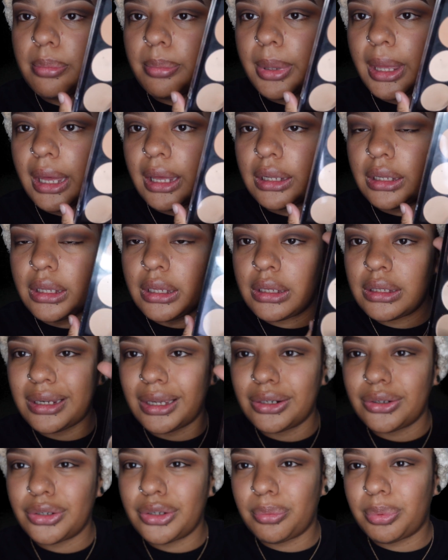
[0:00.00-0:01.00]
palette. I
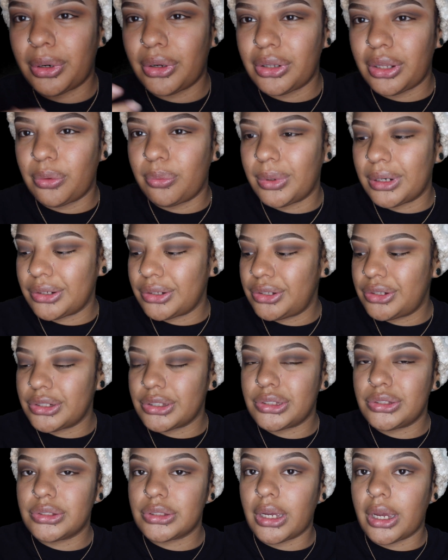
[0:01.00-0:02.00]
know you're probably like, why don't you
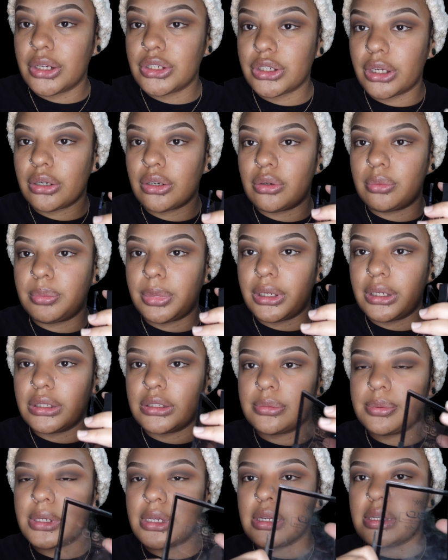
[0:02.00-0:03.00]
just use eyeshadow? But it's
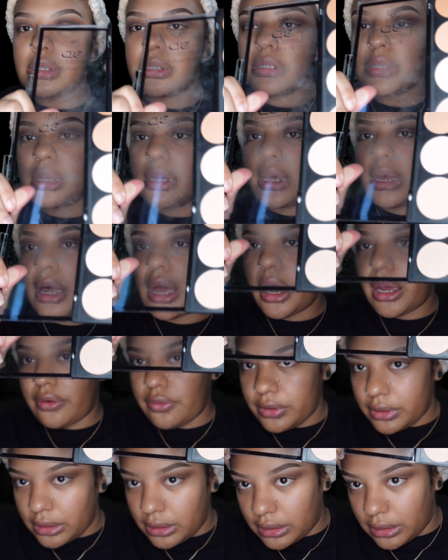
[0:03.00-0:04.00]
because I
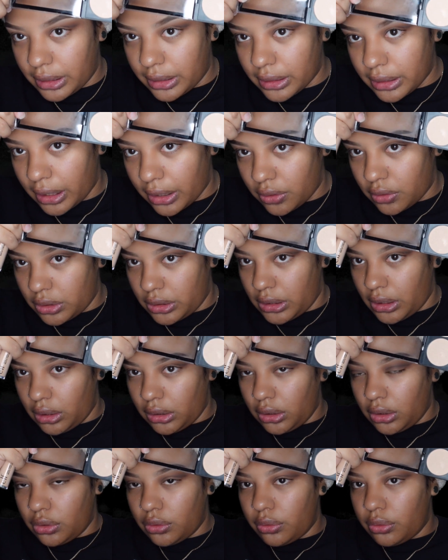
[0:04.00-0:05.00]
really like how
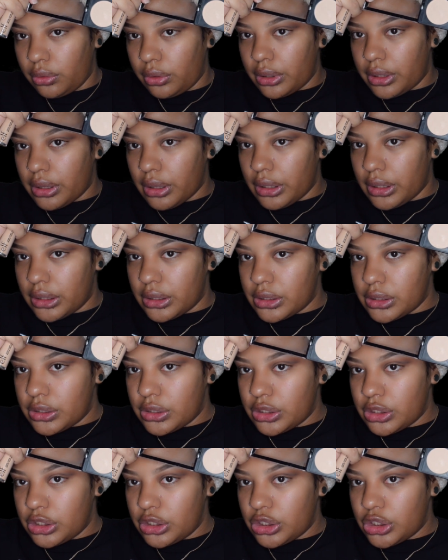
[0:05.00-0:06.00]
yellow
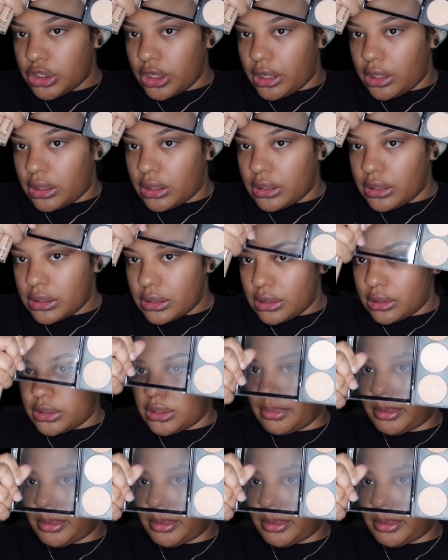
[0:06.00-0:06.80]
this shade is on the